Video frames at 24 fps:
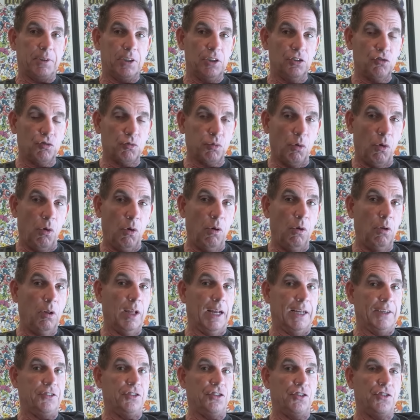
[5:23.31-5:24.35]
control.
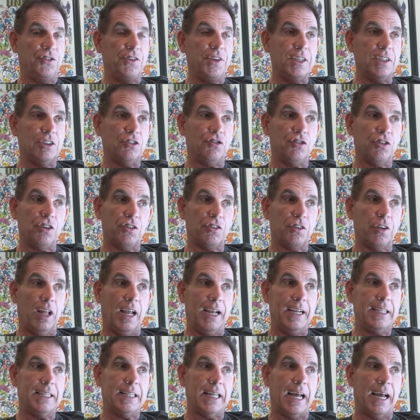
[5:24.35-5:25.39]
I just did it just
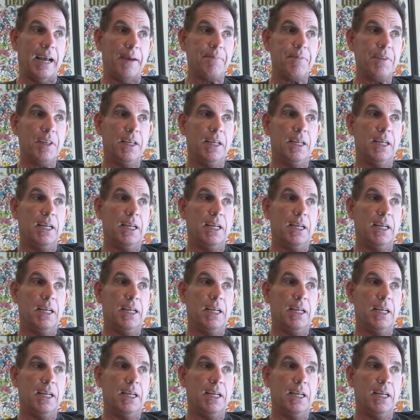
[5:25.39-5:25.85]
like that,